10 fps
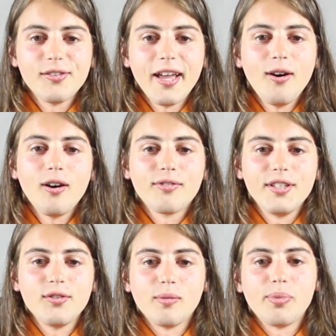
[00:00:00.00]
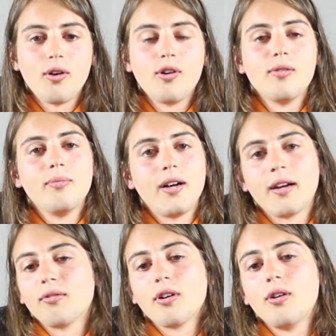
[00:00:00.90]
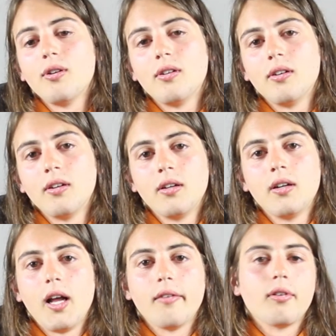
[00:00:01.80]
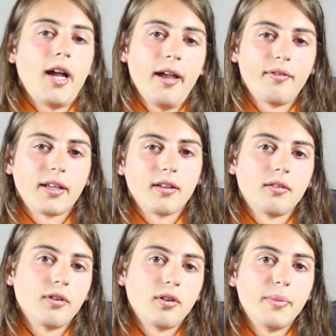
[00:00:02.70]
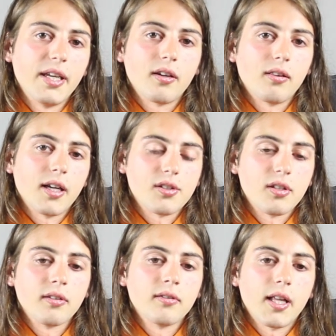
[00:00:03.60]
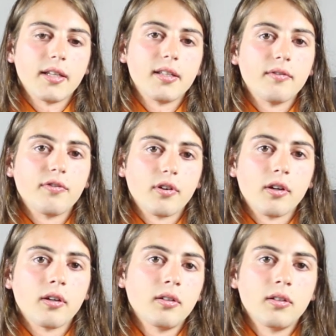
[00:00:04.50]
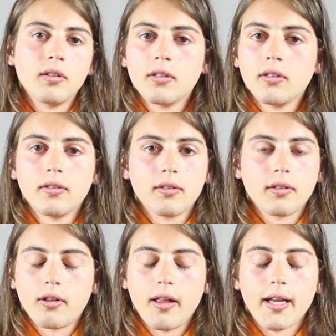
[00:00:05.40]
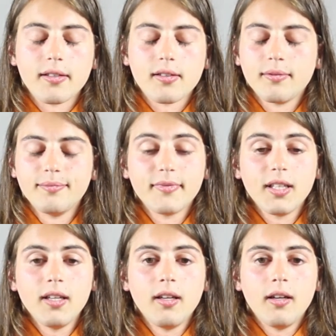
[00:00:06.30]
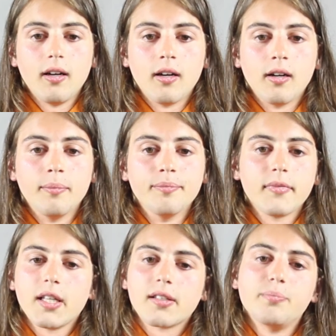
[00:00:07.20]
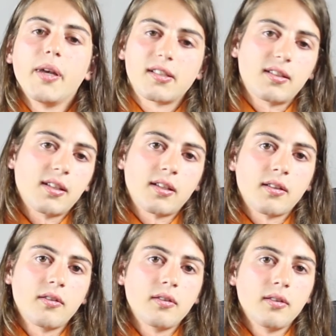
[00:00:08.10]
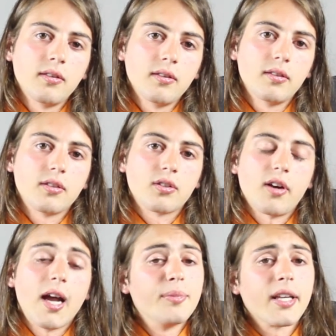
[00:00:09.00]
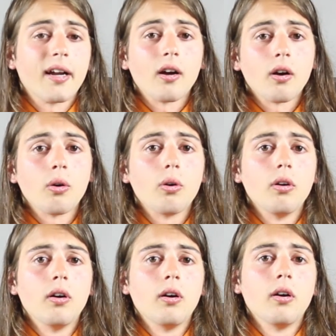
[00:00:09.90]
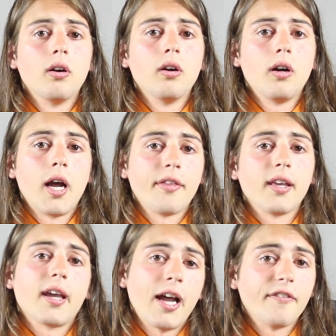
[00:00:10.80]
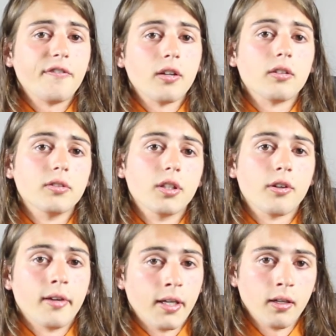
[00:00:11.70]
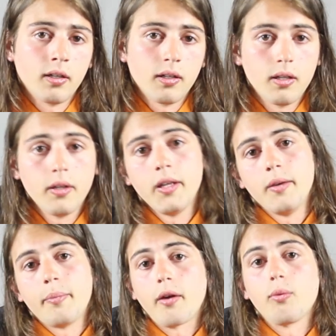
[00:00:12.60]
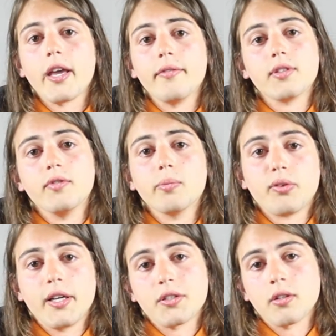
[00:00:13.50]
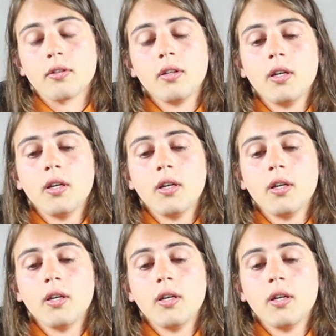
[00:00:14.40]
now I'll read you a poem I wrote. I have like a little mini collection that I did for class. This best describes how I think I feel during my waves of depression.